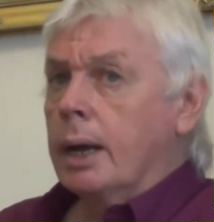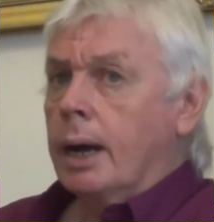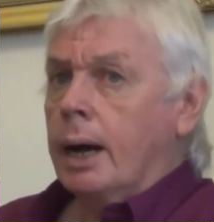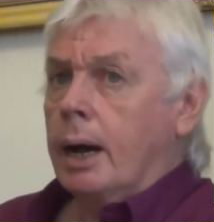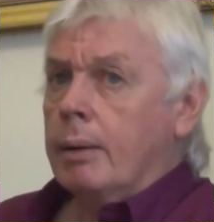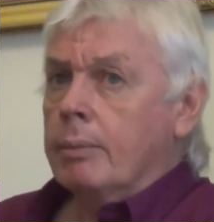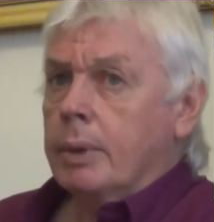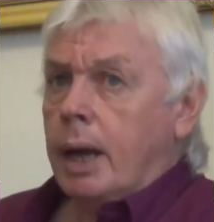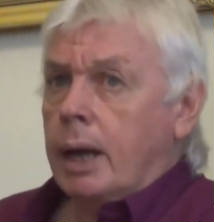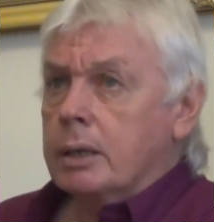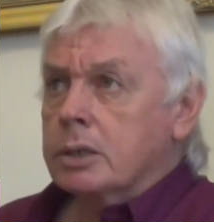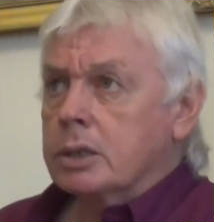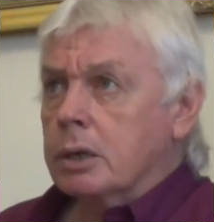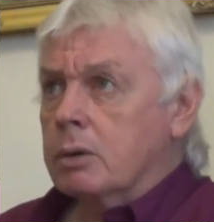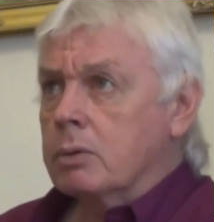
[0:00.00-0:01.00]

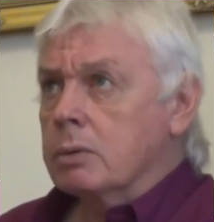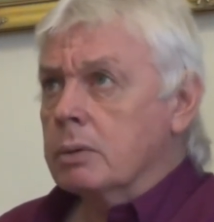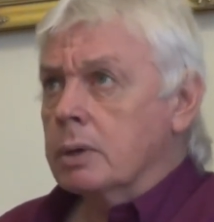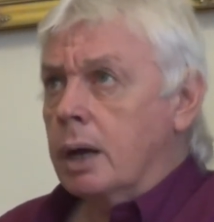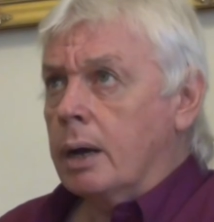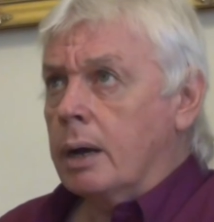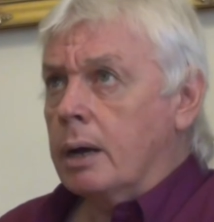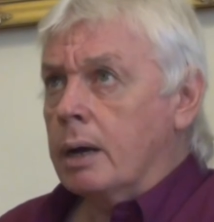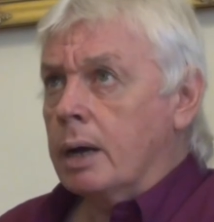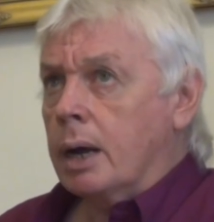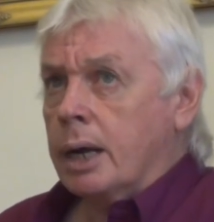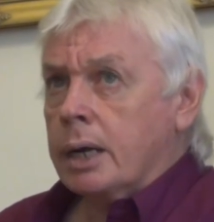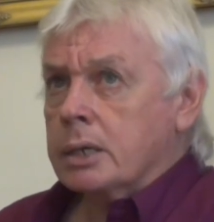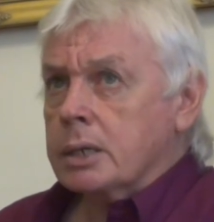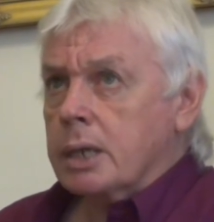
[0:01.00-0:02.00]

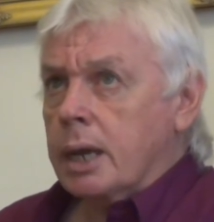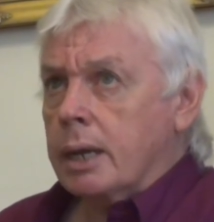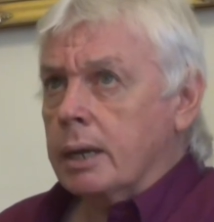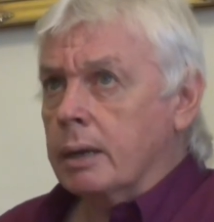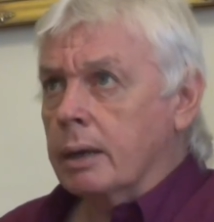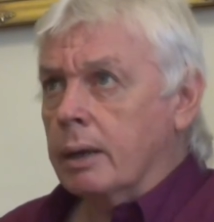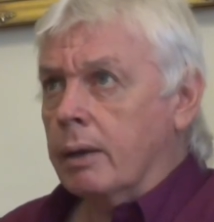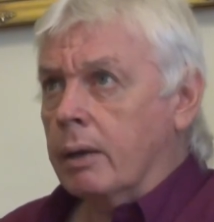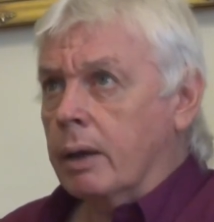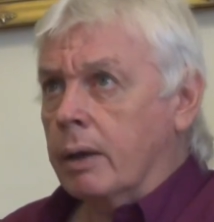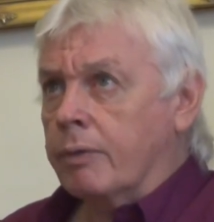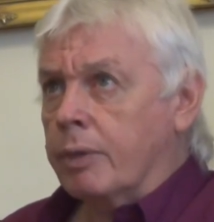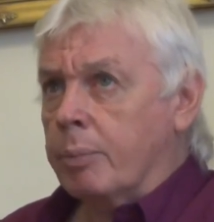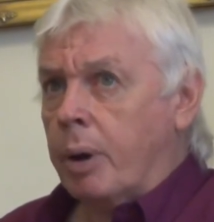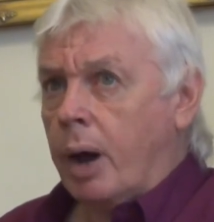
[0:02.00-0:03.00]
Like I say,
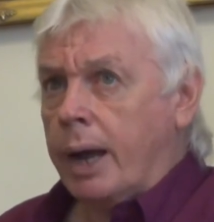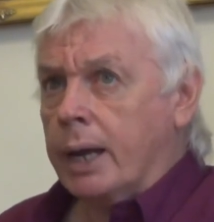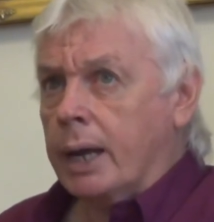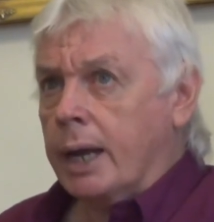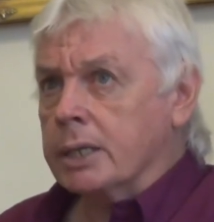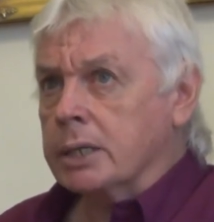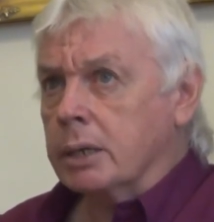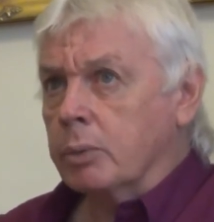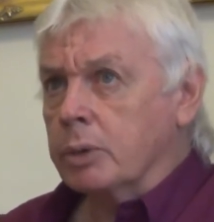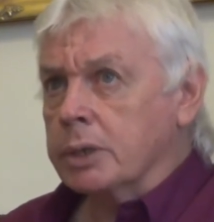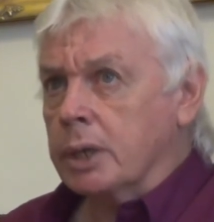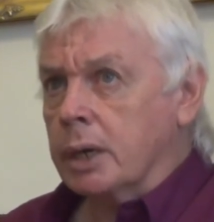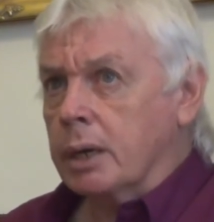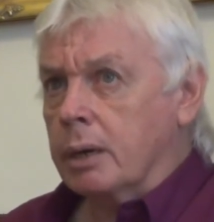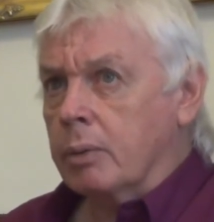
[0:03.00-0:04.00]
if the Pike letter
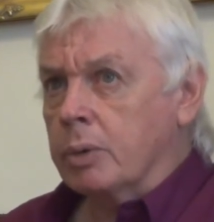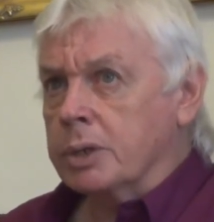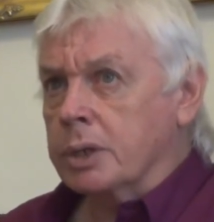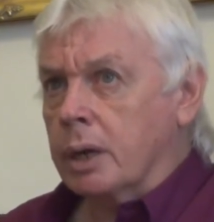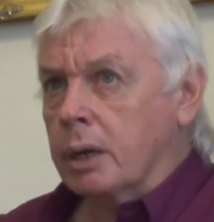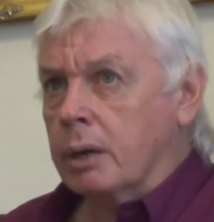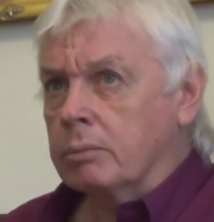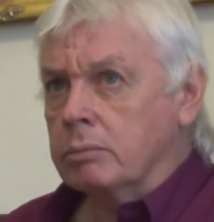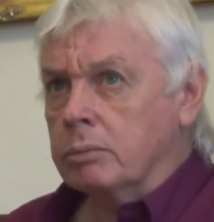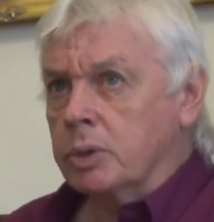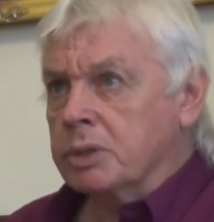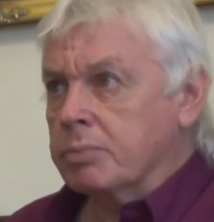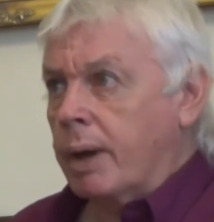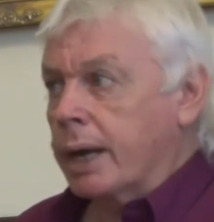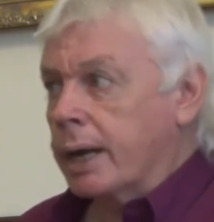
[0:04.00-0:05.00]

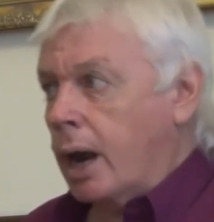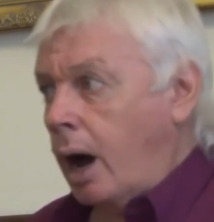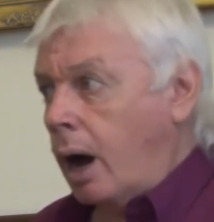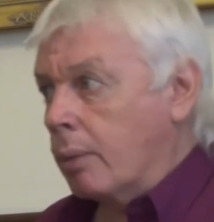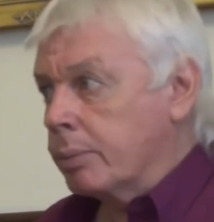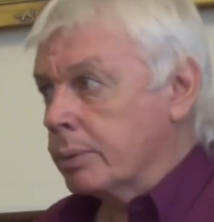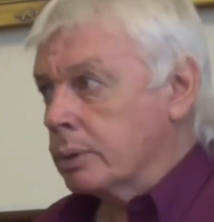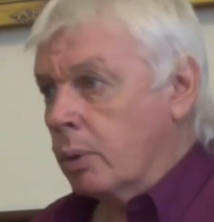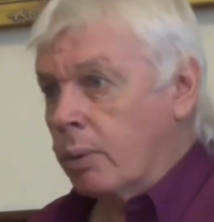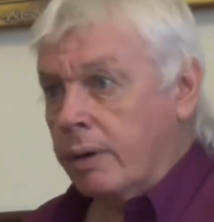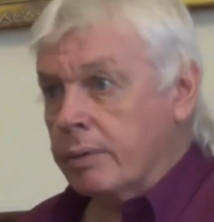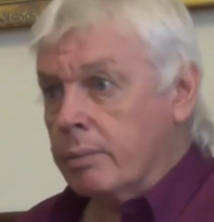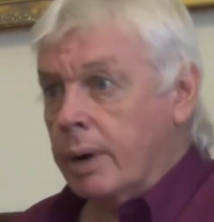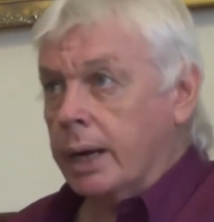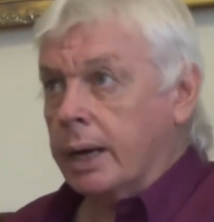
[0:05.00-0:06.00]
was made up,
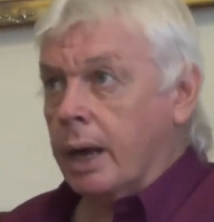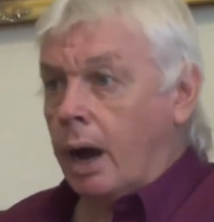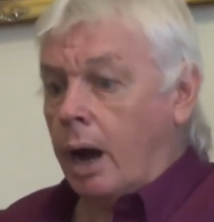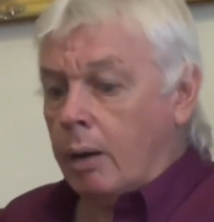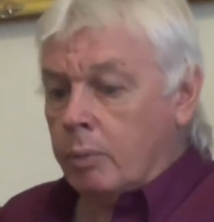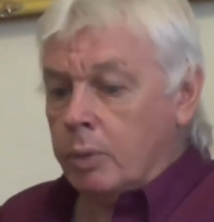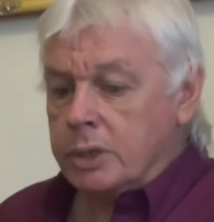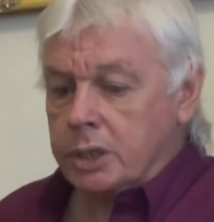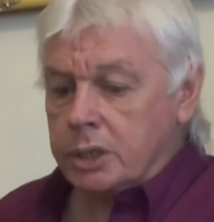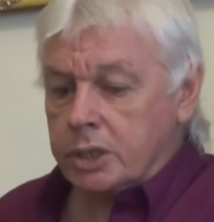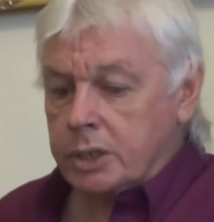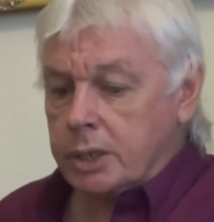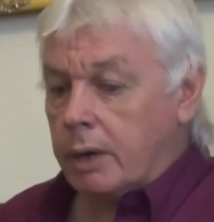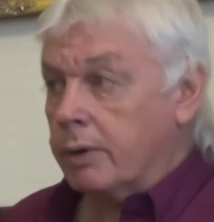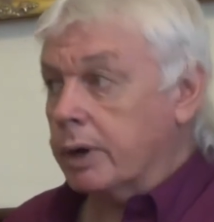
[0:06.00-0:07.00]
whoever made it up was a
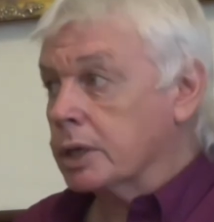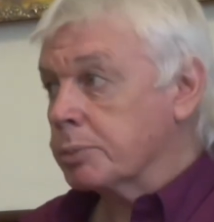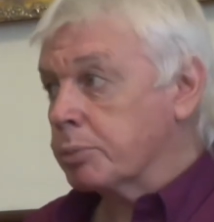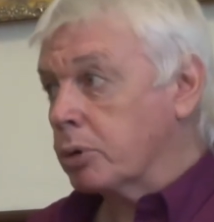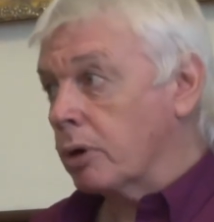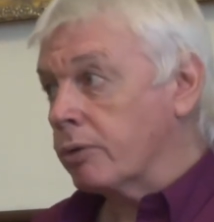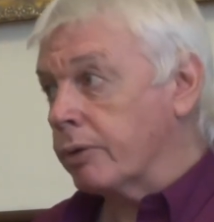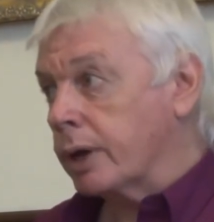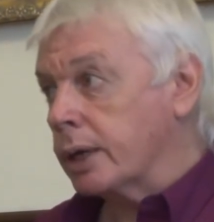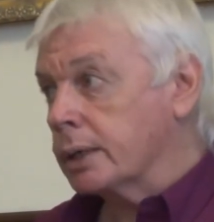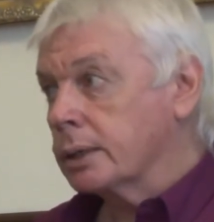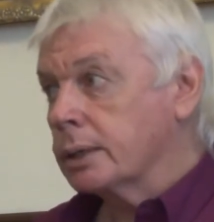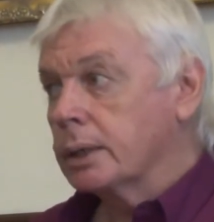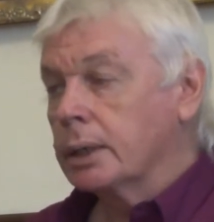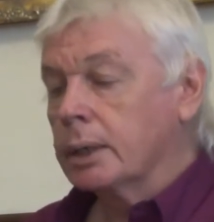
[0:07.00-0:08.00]
serious
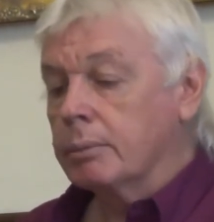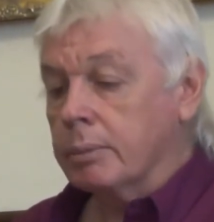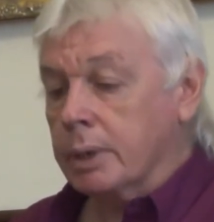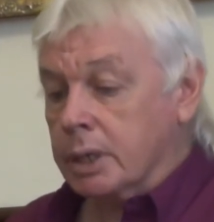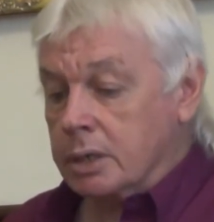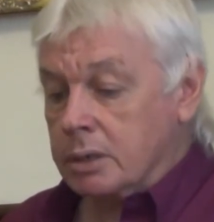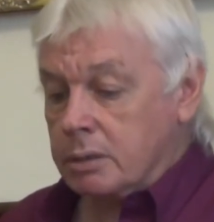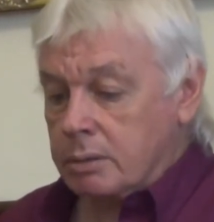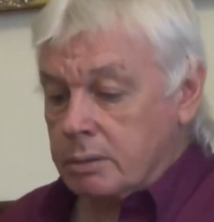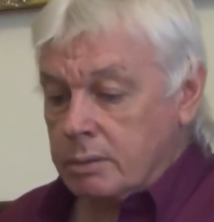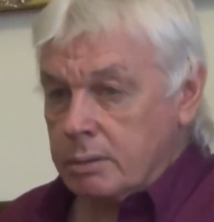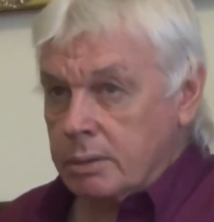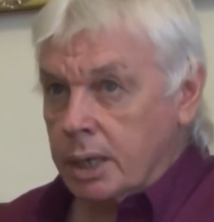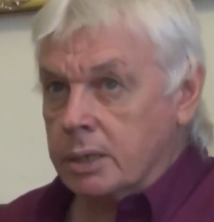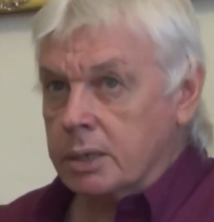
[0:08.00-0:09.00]
prophet, because
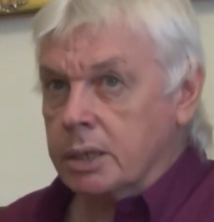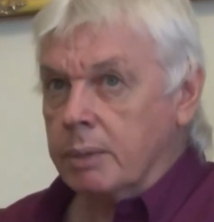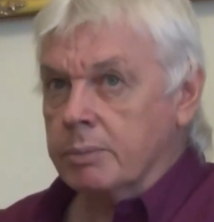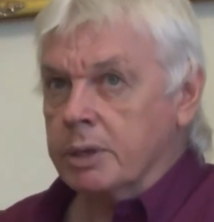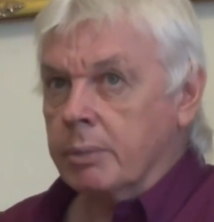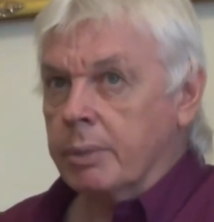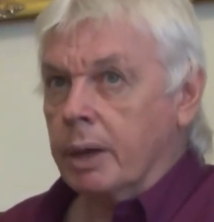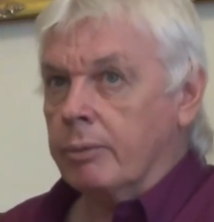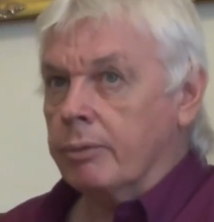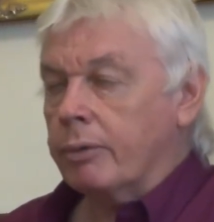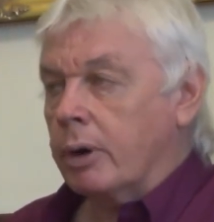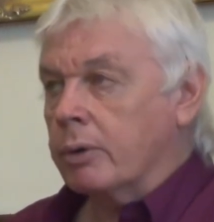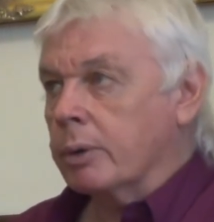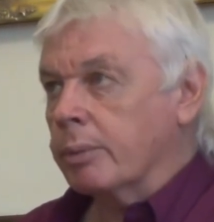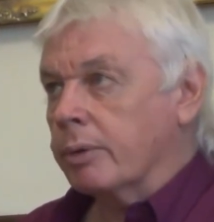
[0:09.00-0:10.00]
it seems to be
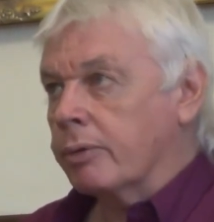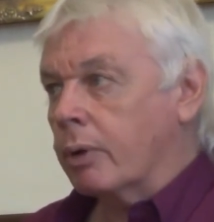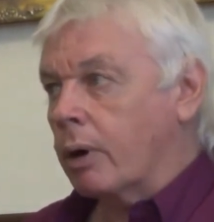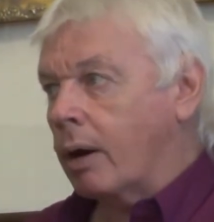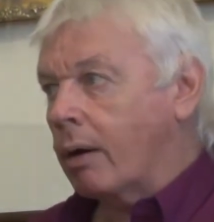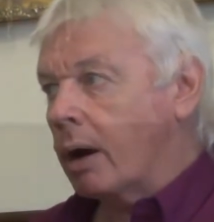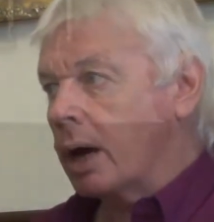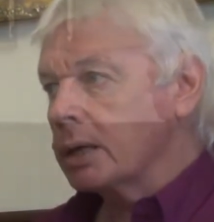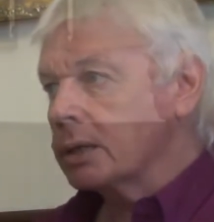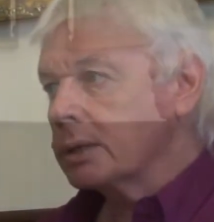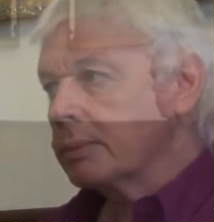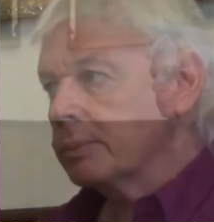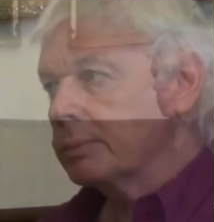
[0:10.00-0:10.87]
unfolding before our eyes.